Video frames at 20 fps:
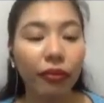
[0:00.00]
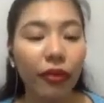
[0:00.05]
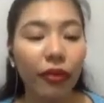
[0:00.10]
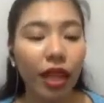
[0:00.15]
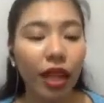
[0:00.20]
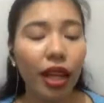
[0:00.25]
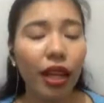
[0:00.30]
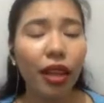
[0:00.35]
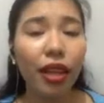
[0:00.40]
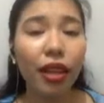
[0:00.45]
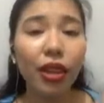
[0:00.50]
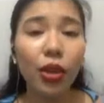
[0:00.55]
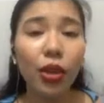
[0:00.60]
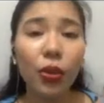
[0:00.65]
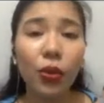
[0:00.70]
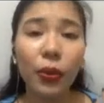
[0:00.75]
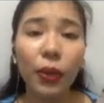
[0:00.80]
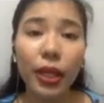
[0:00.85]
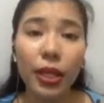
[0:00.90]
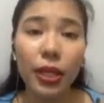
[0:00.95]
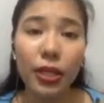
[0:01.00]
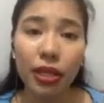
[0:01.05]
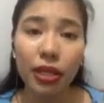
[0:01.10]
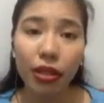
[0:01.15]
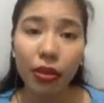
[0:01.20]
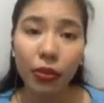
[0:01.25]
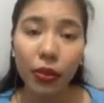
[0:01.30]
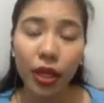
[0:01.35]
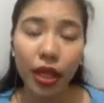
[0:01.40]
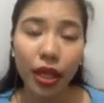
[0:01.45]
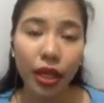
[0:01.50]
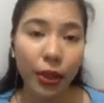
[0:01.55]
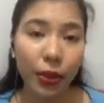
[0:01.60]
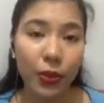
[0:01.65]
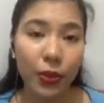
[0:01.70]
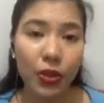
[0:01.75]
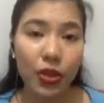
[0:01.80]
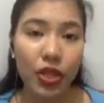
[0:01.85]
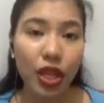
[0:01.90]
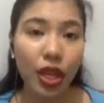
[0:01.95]
that the words that we are
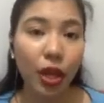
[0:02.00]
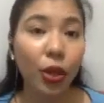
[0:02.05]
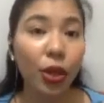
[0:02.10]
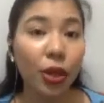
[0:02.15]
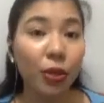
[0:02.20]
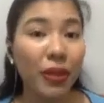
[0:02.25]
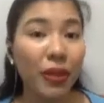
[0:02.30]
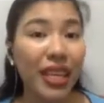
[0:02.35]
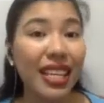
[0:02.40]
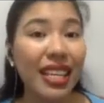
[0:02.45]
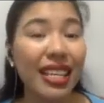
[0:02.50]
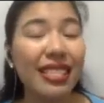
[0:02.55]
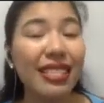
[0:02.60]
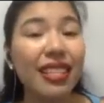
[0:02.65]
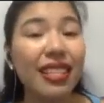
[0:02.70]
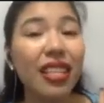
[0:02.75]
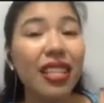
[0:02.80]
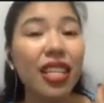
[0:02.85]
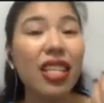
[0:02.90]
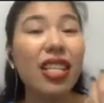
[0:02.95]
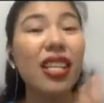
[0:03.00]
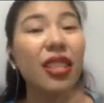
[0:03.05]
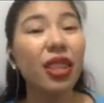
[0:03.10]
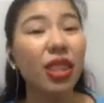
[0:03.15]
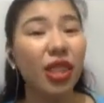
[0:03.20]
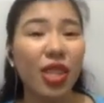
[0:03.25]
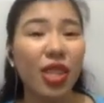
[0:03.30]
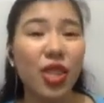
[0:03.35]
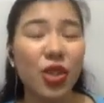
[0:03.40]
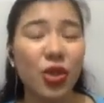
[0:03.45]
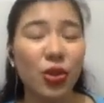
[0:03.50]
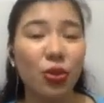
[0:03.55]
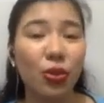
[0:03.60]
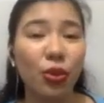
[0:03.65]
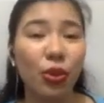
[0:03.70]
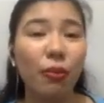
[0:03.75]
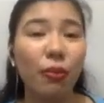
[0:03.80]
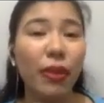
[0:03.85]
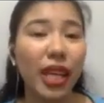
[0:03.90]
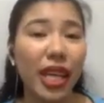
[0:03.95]
using could be easily
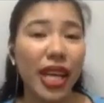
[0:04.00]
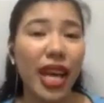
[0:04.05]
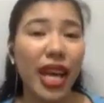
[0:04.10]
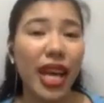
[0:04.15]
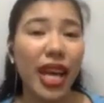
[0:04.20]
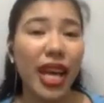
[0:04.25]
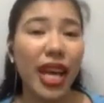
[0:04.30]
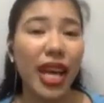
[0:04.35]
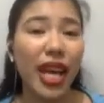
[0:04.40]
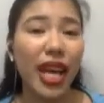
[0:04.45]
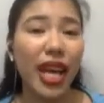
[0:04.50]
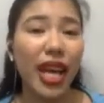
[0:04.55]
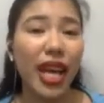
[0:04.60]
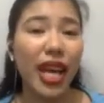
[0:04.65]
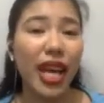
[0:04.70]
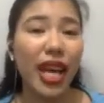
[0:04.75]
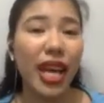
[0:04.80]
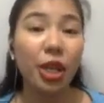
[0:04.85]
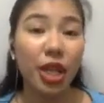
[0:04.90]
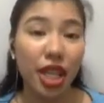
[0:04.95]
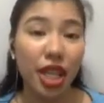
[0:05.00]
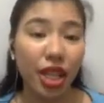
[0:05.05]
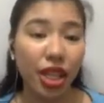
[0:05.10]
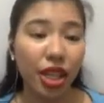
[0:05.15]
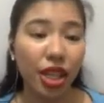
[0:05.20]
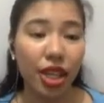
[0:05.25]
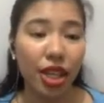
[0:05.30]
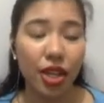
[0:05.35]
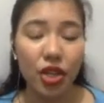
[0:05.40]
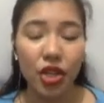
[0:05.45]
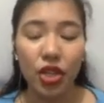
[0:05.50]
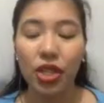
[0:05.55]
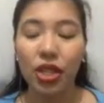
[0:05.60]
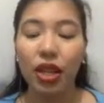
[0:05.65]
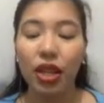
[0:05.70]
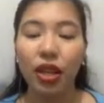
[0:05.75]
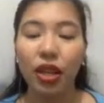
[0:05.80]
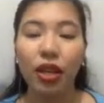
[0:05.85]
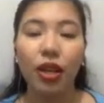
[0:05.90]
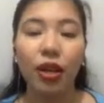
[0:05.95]
understood by our
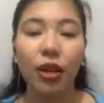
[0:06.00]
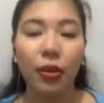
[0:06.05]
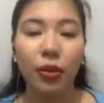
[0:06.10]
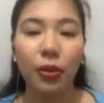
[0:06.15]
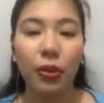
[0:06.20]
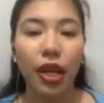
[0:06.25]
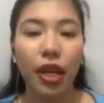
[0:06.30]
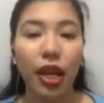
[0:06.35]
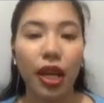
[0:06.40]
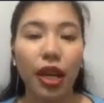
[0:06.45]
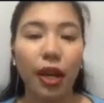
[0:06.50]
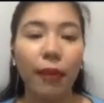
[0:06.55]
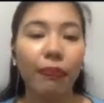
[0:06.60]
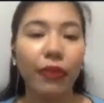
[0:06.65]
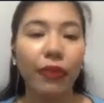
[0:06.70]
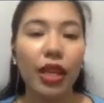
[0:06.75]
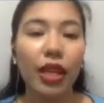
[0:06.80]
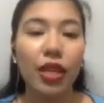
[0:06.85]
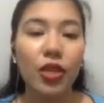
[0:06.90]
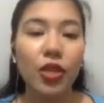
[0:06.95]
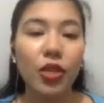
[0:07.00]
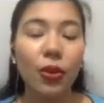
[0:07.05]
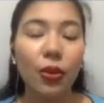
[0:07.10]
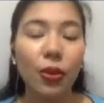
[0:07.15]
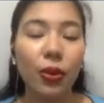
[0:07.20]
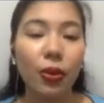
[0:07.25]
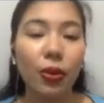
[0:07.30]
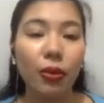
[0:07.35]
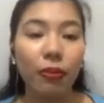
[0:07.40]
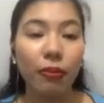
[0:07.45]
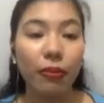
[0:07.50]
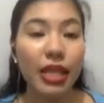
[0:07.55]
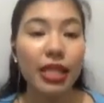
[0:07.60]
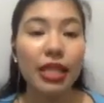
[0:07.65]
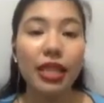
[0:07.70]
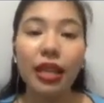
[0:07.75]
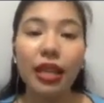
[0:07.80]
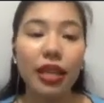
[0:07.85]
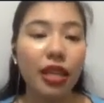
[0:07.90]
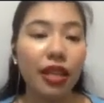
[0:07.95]
readers. Okay? So
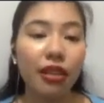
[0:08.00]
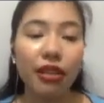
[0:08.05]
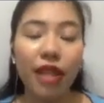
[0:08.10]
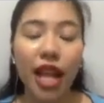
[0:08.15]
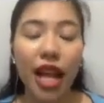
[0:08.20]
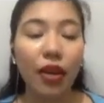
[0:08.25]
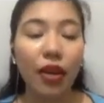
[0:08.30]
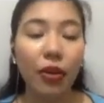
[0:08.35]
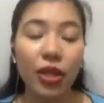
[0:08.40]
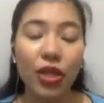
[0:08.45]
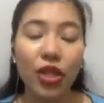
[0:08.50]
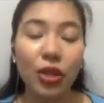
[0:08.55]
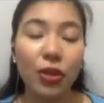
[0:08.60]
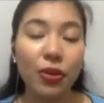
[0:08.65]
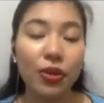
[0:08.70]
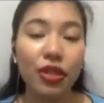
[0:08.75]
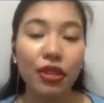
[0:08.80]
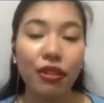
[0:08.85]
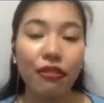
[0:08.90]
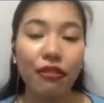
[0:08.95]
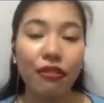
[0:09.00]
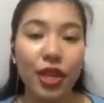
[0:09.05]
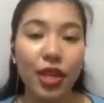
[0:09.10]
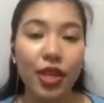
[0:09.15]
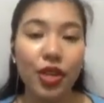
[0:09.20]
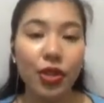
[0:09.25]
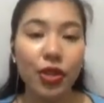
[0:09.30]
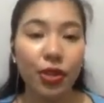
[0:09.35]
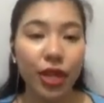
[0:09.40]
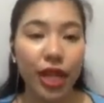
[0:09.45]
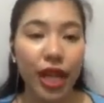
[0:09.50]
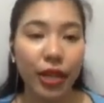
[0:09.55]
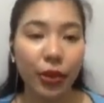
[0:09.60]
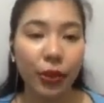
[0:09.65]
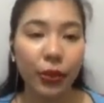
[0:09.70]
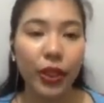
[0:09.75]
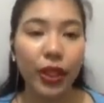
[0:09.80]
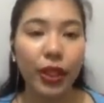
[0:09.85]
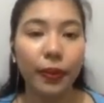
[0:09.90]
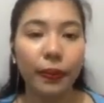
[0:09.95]
basically, your language use refers to that one.